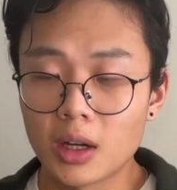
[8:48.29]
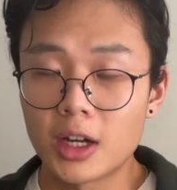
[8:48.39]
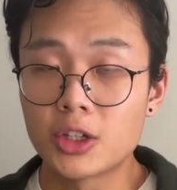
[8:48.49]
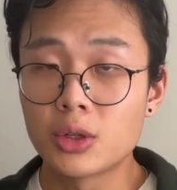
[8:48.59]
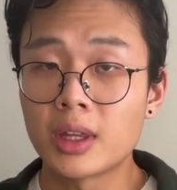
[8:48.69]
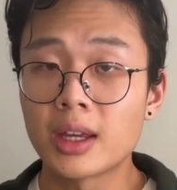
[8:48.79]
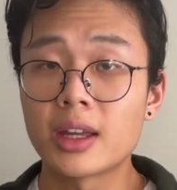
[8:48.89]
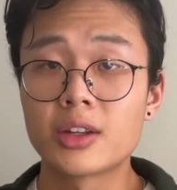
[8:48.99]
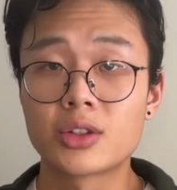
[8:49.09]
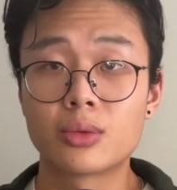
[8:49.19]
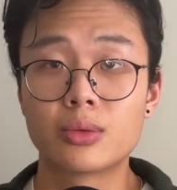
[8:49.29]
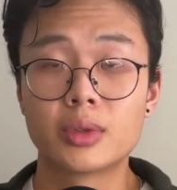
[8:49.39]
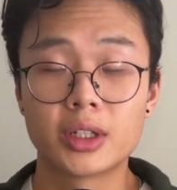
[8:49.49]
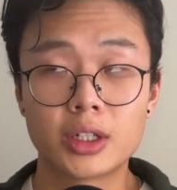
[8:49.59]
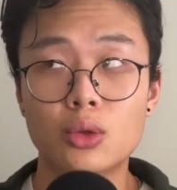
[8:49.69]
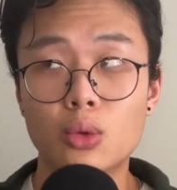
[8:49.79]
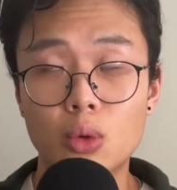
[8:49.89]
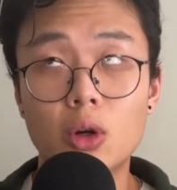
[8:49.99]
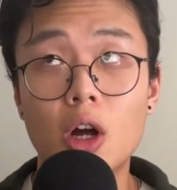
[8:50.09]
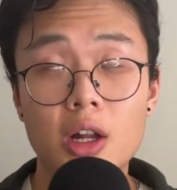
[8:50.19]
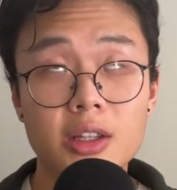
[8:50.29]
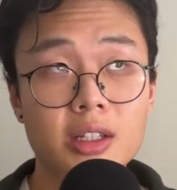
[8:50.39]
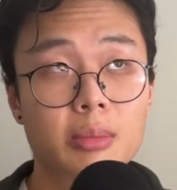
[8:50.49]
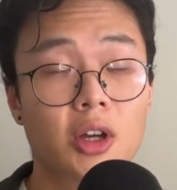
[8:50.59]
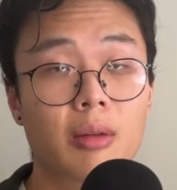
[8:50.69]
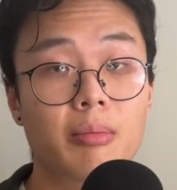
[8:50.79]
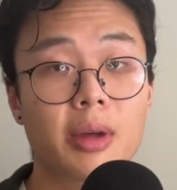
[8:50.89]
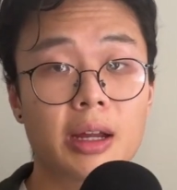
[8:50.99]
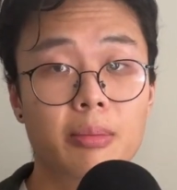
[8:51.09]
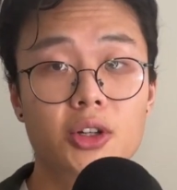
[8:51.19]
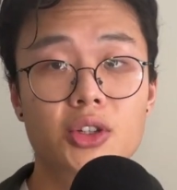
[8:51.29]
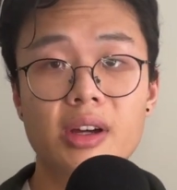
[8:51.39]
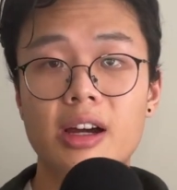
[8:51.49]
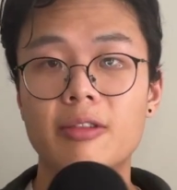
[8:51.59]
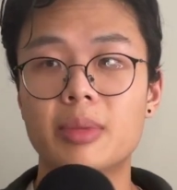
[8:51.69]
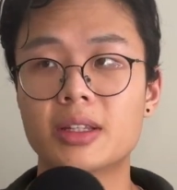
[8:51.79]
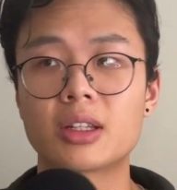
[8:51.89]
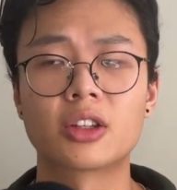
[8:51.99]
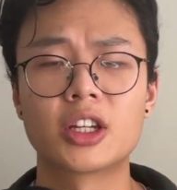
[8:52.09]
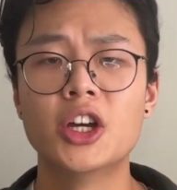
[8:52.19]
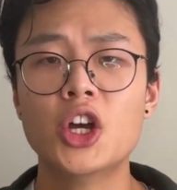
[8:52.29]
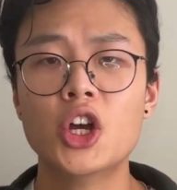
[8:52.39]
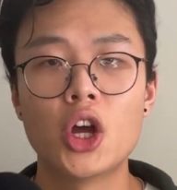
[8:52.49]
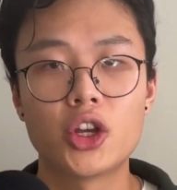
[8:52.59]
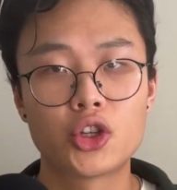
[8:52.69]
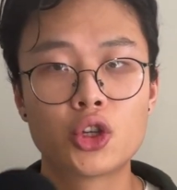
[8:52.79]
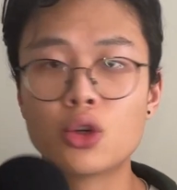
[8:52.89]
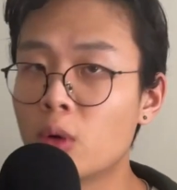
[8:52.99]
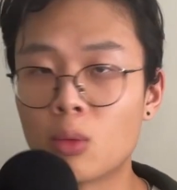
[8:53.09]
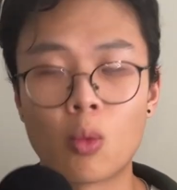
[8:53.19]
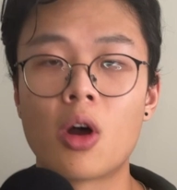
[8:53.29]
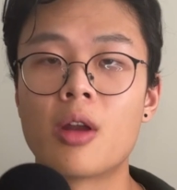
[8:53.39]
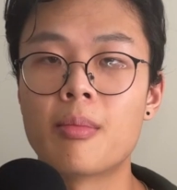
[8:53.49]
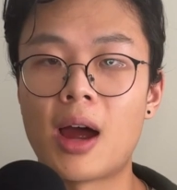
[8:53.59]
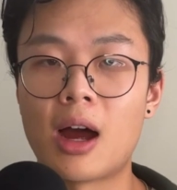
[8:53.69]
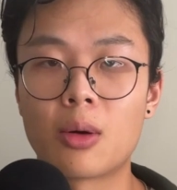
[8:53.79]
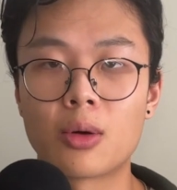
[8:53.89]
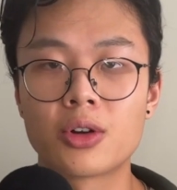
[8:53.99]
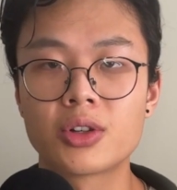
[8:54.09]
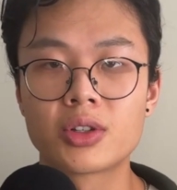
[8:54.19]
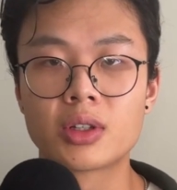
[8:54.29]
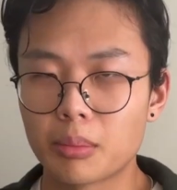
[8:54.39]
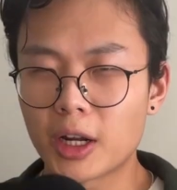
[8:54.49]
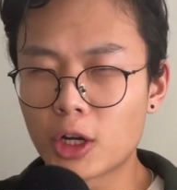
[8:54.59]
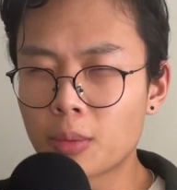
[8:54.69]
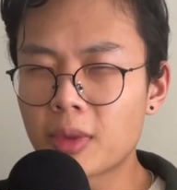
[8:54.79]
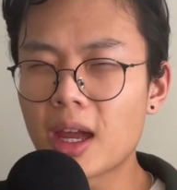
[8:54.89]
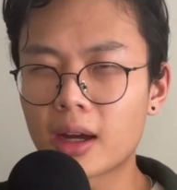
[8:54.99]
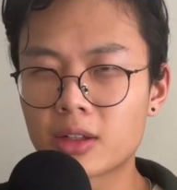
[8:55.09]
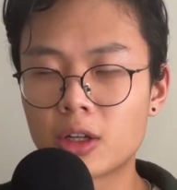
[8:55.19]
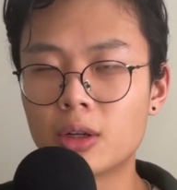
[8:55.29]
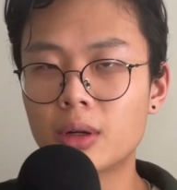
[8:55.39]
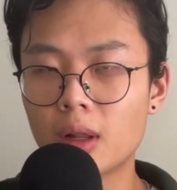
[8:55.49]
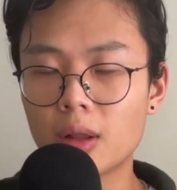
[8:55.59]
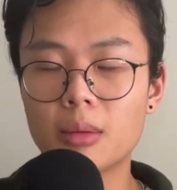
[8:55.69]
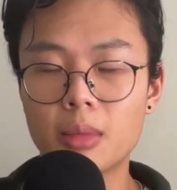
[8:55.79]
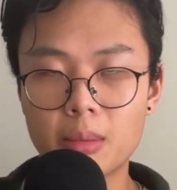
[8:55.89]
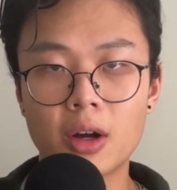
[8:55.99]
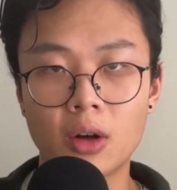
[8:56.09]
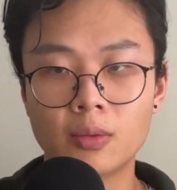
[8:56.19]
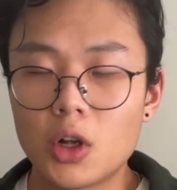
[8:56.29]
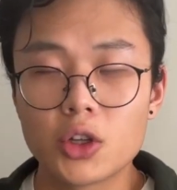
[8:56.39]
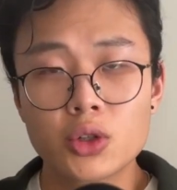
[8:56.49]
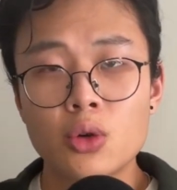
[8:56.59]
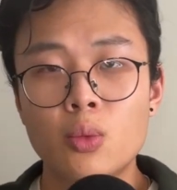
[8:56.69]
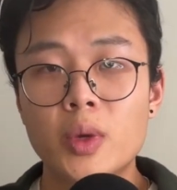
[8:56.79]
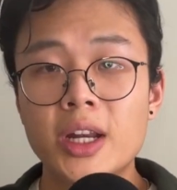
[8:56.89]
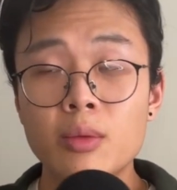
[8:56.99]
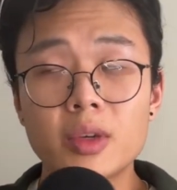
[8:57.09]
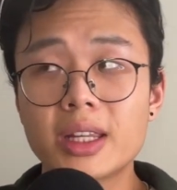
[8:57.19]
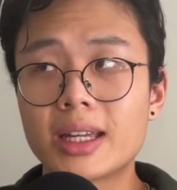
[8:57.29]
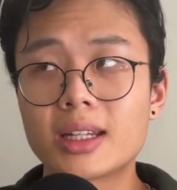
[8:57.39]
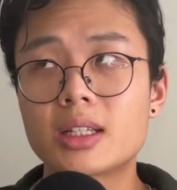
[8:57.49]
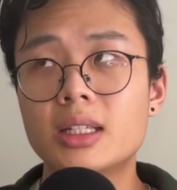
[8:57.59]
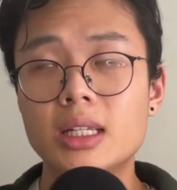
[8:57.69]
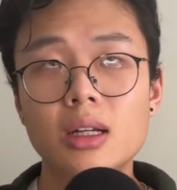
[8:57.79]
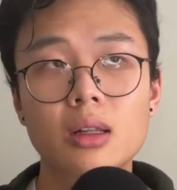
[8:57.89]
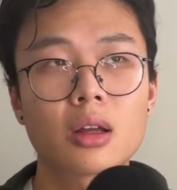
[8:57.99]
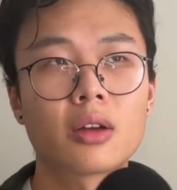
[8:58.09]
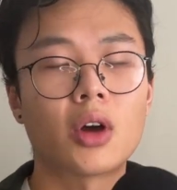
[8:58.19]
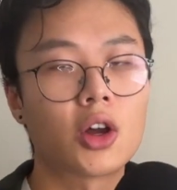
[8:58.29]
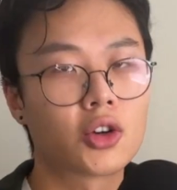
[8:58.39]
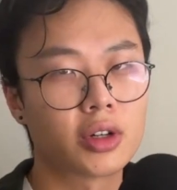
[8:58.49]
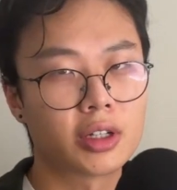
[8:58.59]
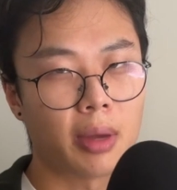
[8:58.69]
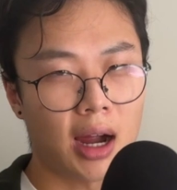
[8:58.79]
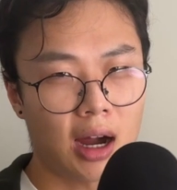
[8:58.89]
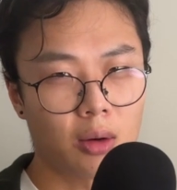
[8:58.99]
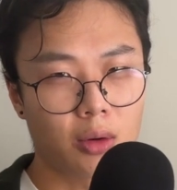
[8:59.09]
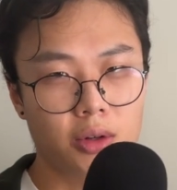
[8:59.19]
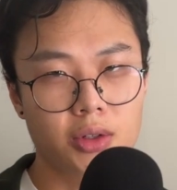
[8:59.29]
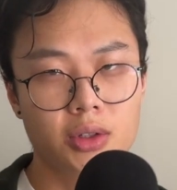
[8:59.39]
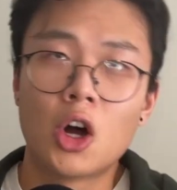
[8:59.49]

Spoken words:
I do think it is a really cool concept on paper to have basically 2-in-1 powers, but I hope they execute it a little bit better. Also, we didn't really get to see a lot of Andre's powers.